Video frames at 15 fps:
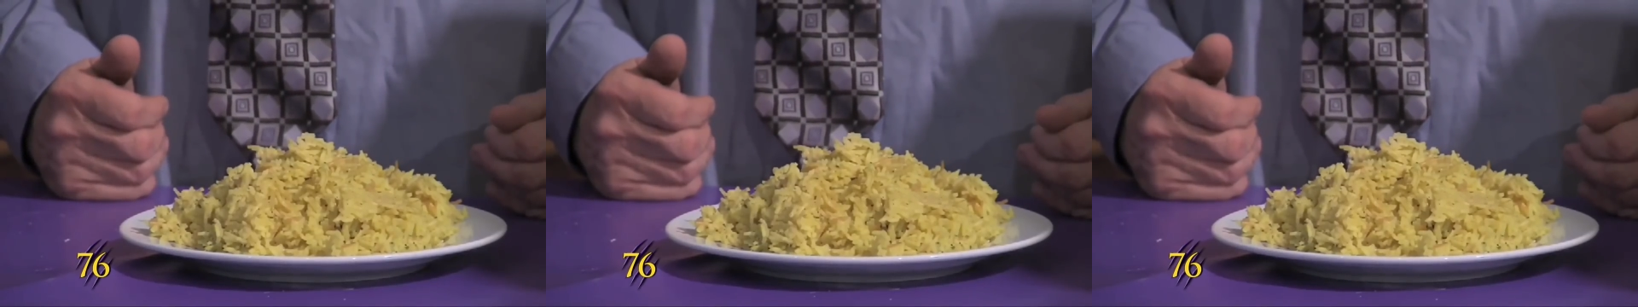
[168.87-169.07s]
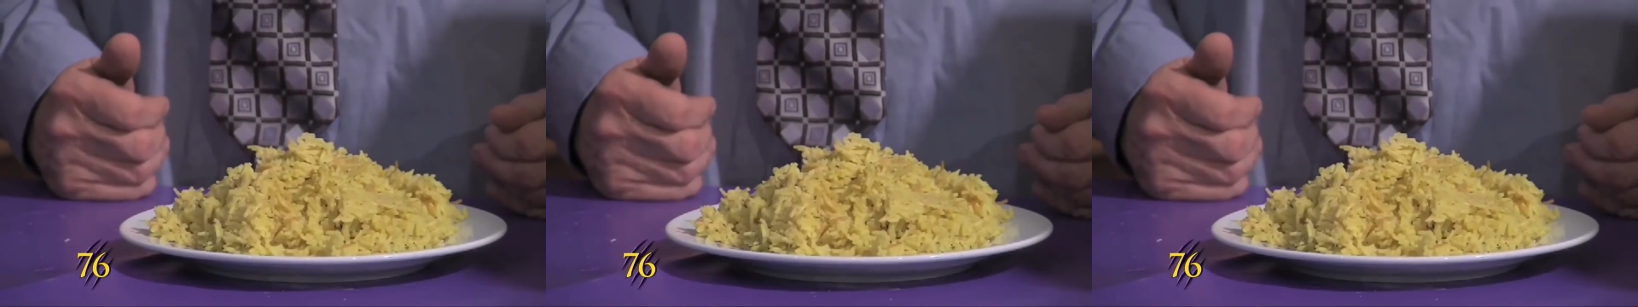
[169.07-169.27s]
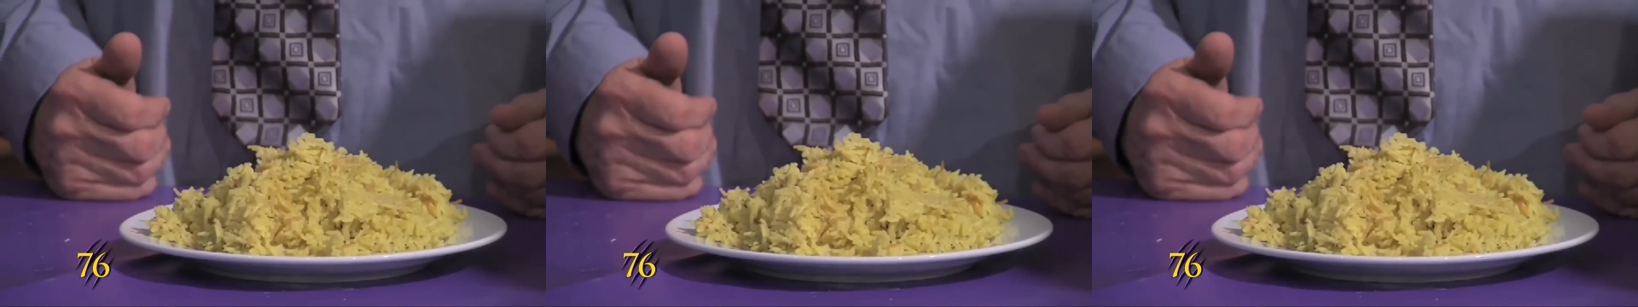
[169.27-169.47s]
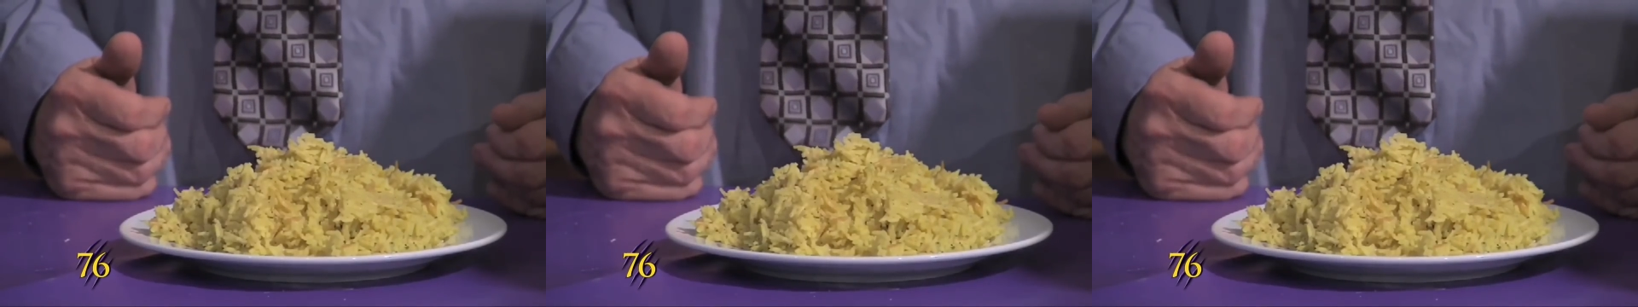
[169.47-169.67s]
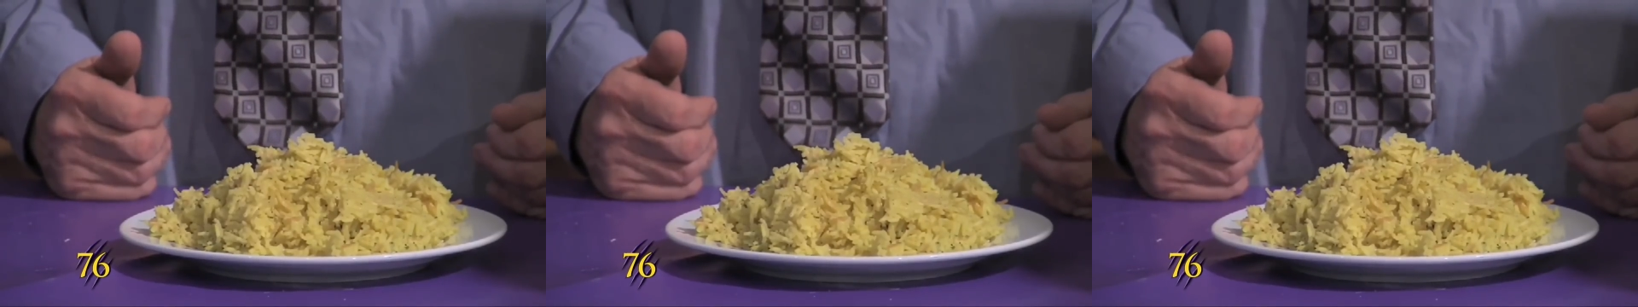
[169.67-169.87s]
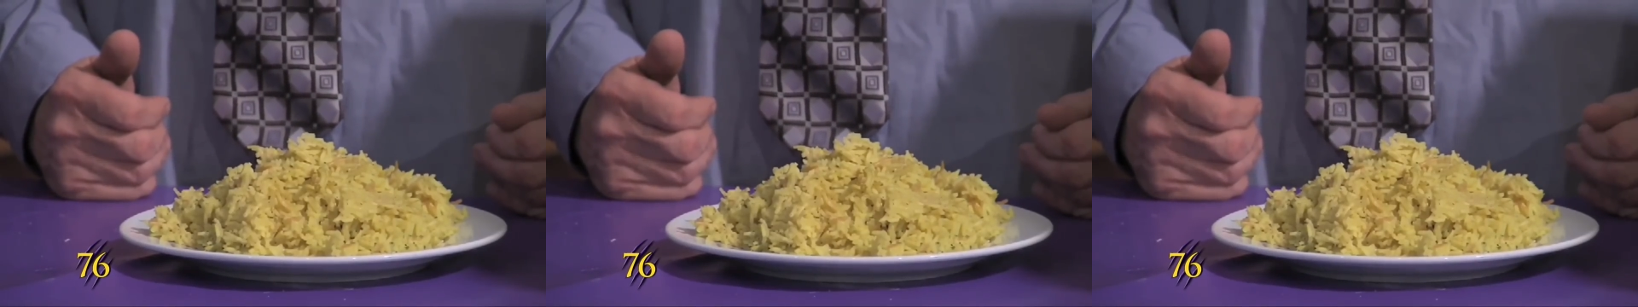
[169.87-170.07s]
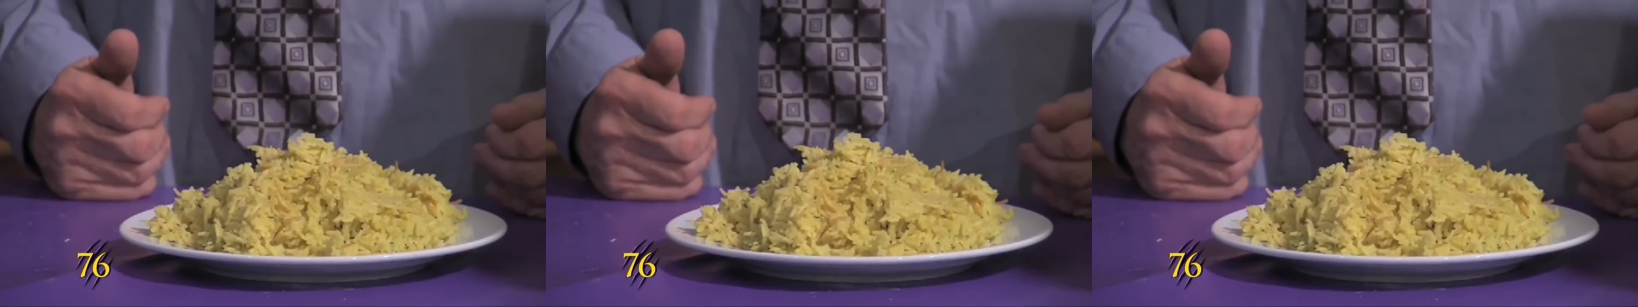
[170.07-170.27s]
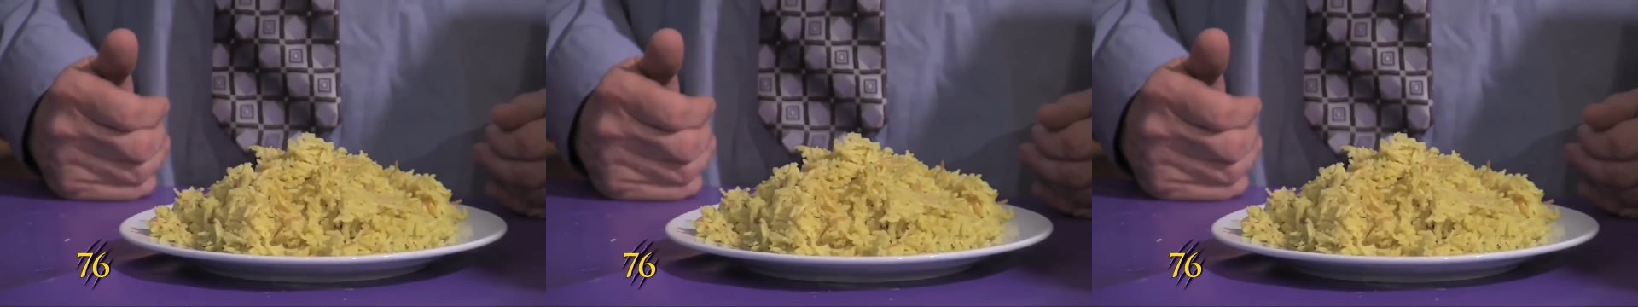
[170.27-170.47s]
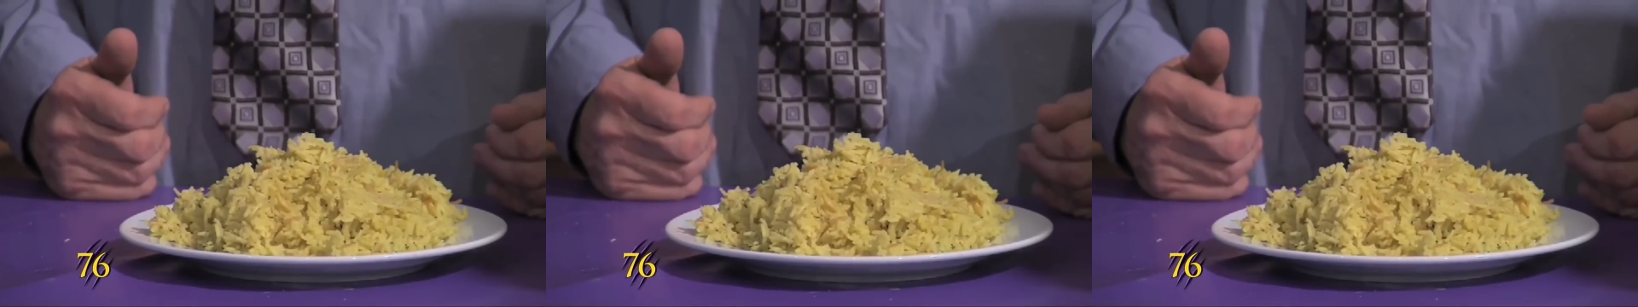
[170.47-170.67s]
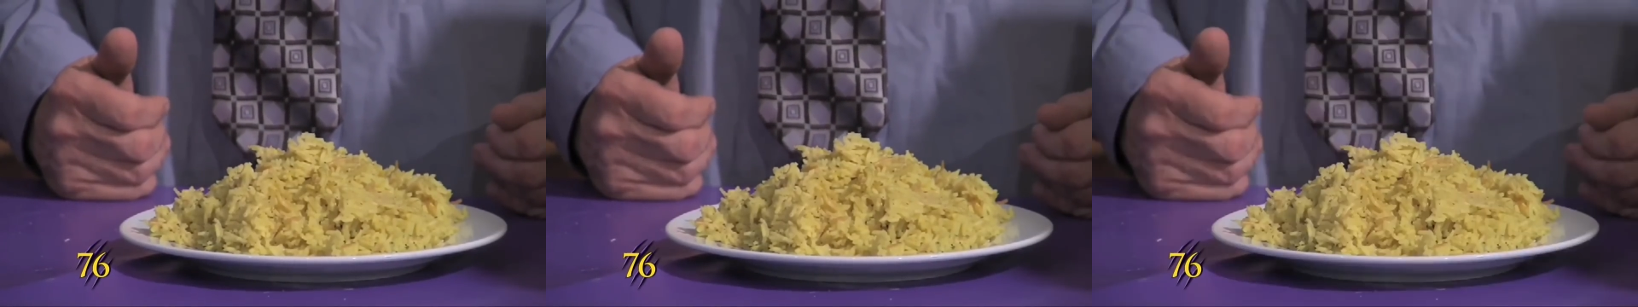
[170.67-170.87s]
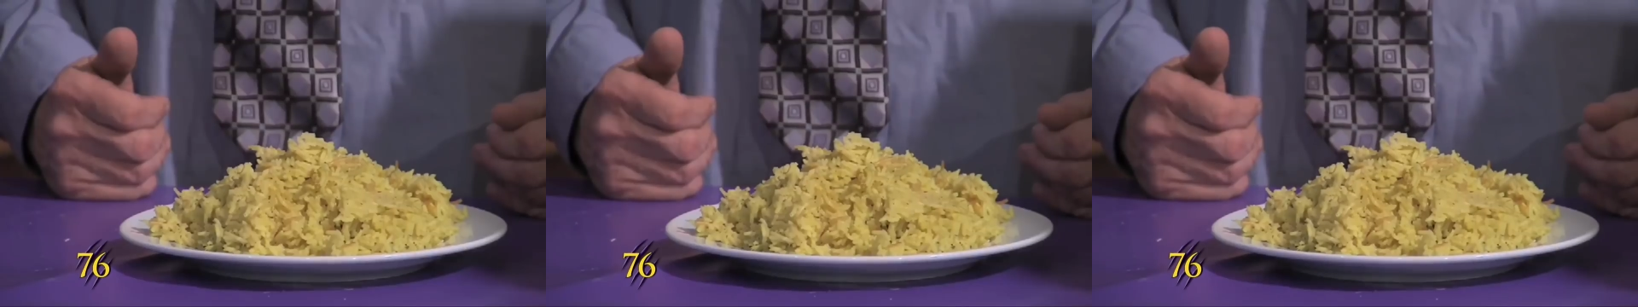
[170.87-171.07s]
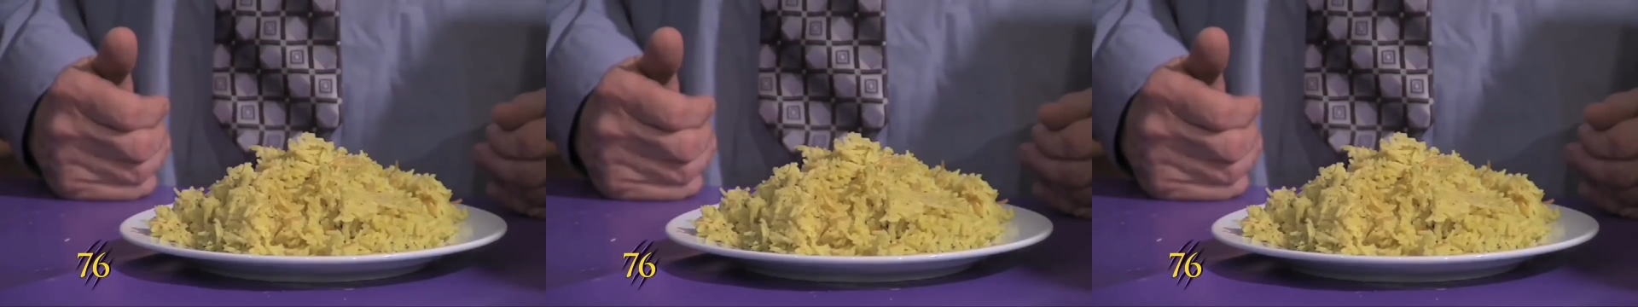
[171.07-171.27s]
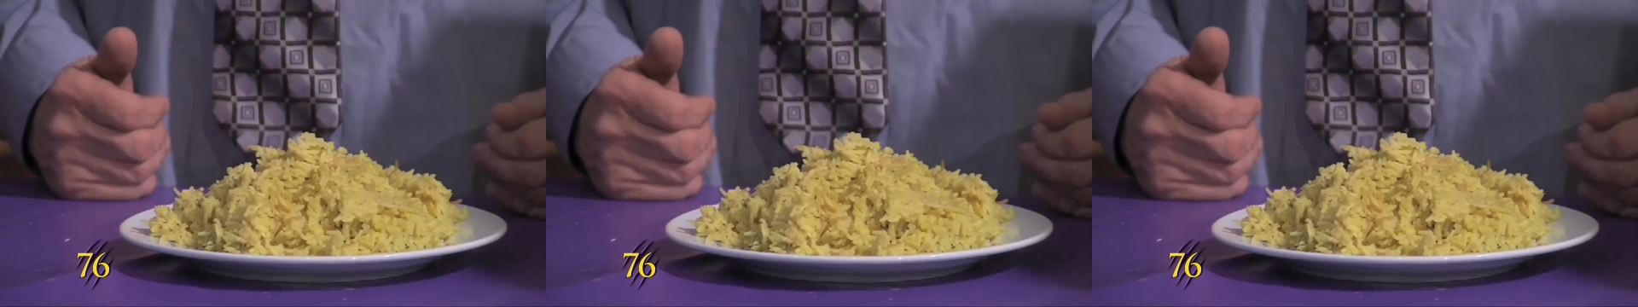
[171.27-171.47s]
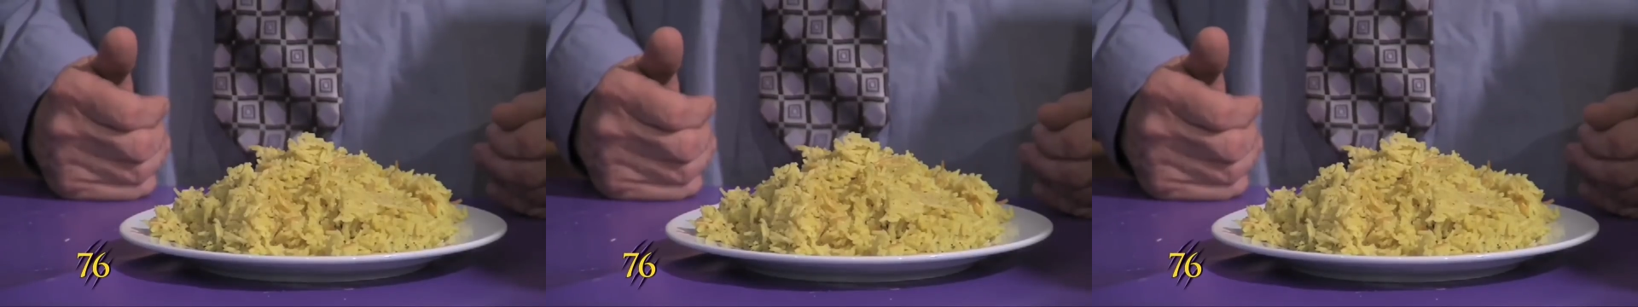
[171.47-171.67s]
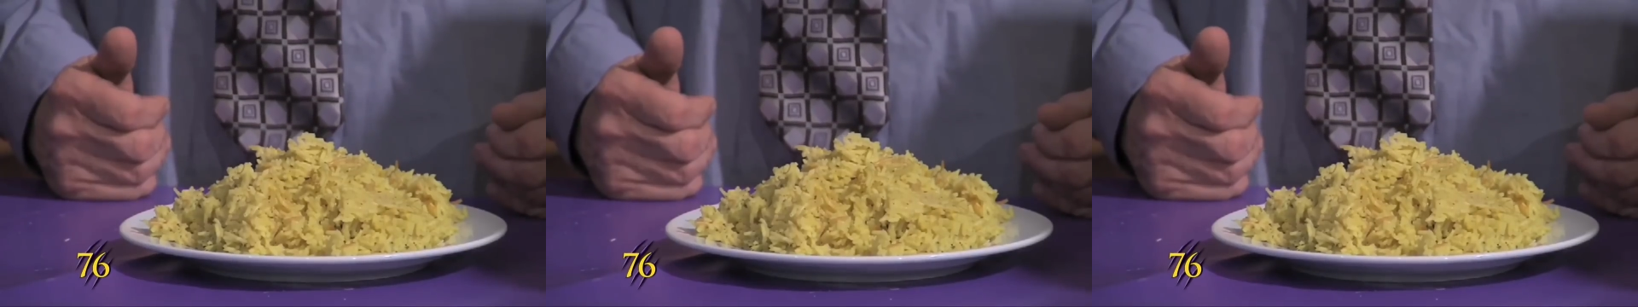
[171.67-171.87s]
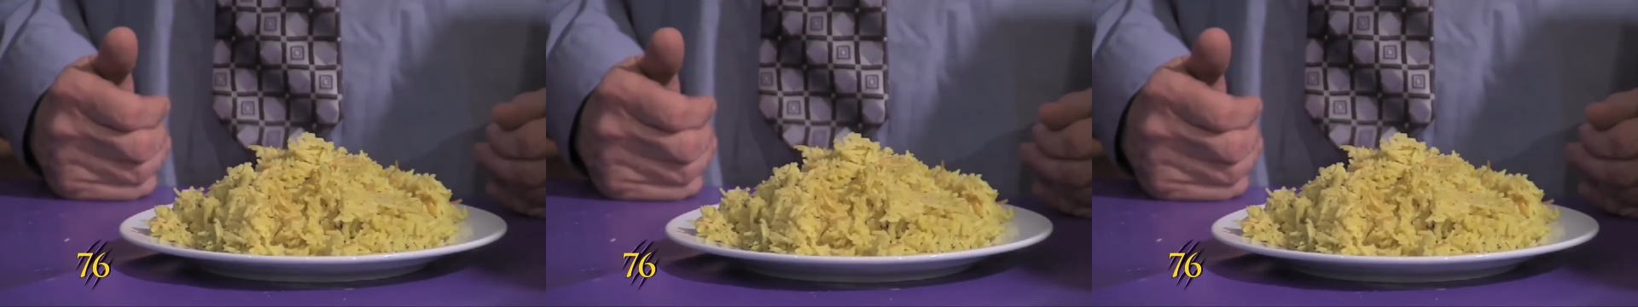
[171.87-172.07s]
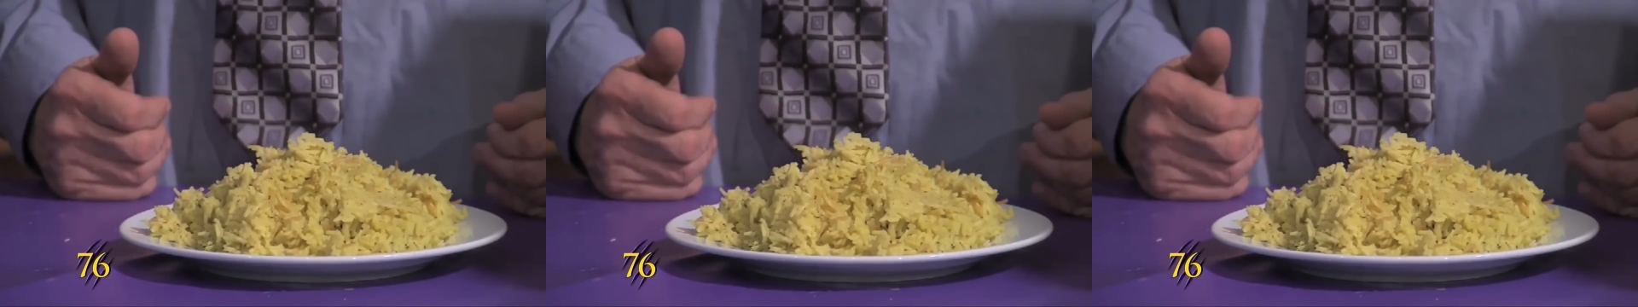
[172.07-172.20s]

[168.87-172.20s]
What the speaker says: No face is visible, so there are no lips to read.